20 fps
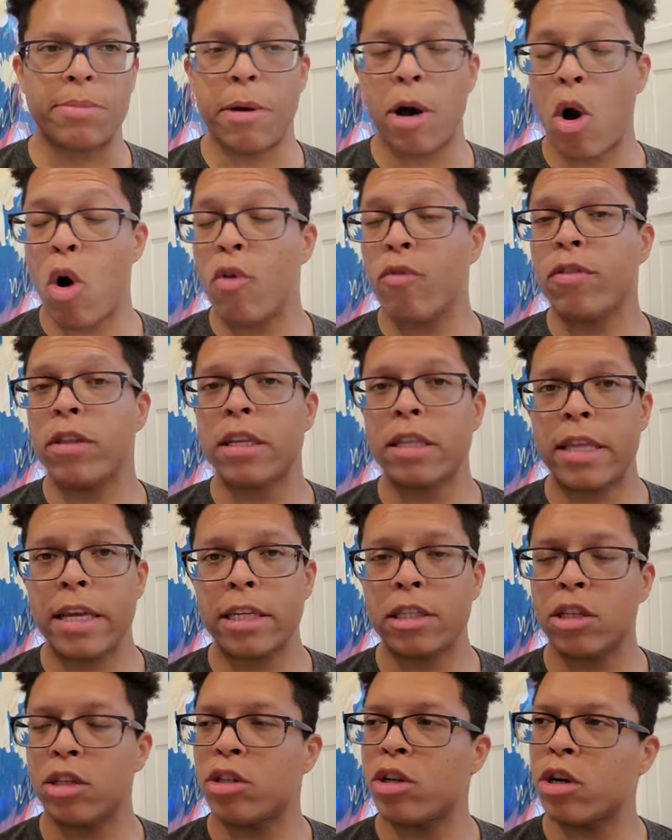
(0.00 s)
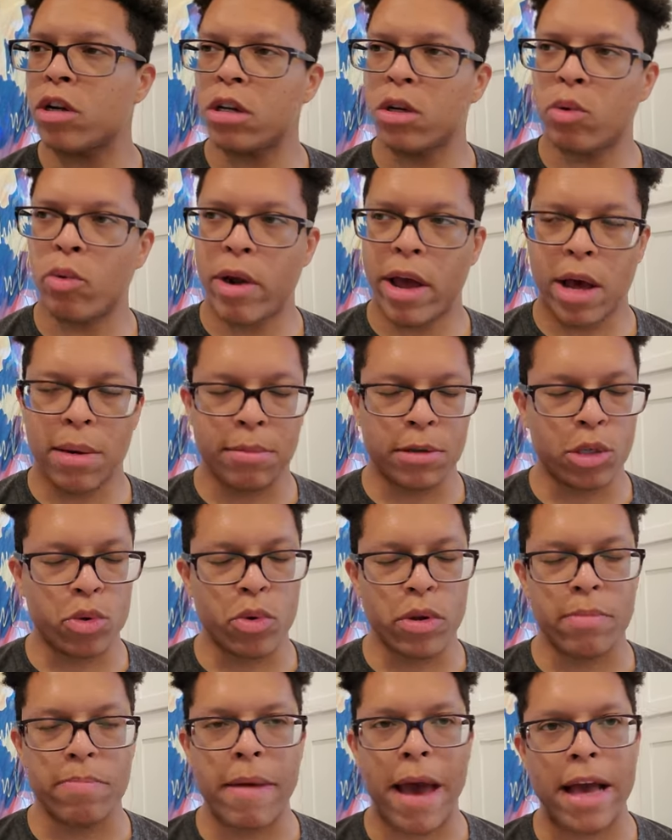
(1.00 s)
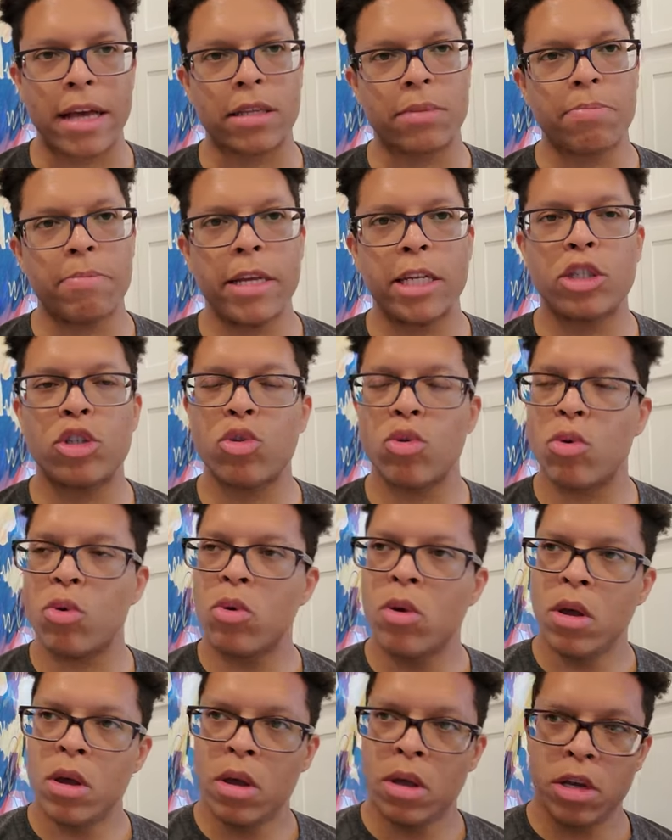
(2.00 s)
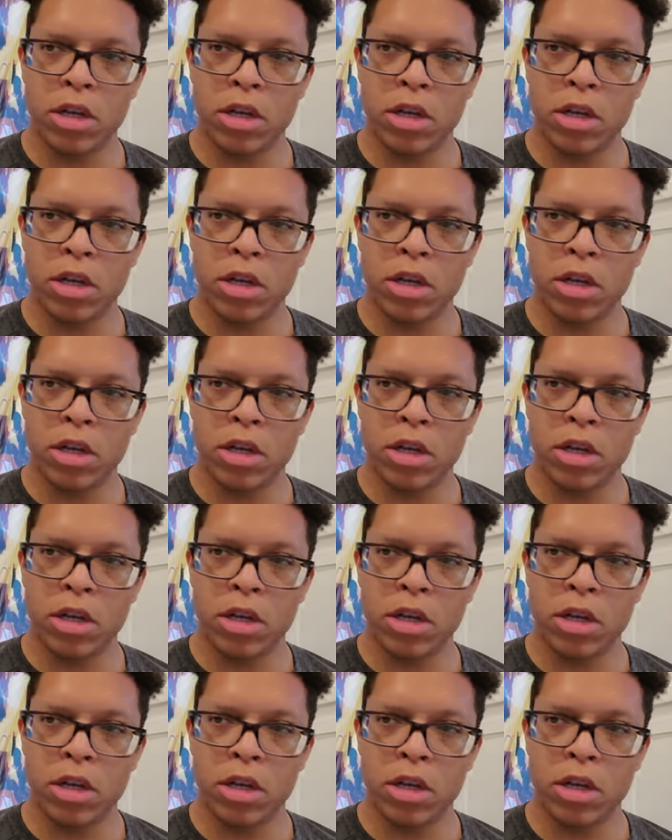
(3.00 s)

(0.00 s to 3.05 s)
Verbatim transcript: but hopefully things are turning around between Max Mitchell,